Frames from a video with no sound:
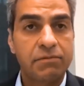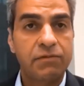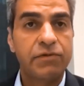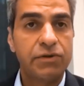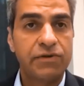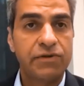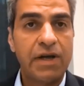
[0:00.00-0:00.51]
We
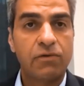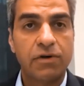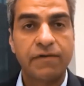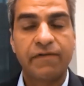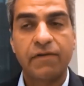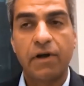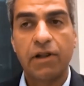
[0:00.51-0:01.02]
use that
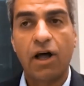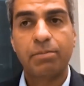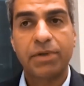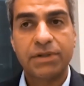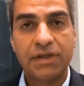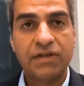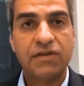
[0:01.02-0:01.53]
word a lot,
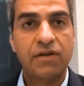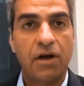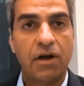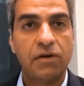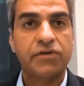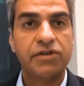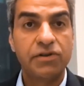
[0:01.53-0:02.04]
but this is
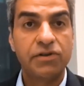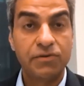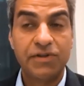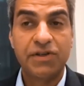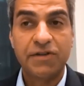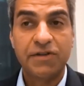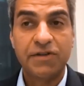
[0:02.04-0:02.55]
also used
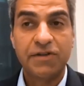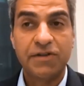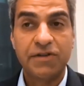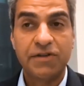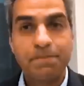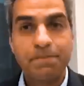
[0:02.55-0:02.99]
in this field,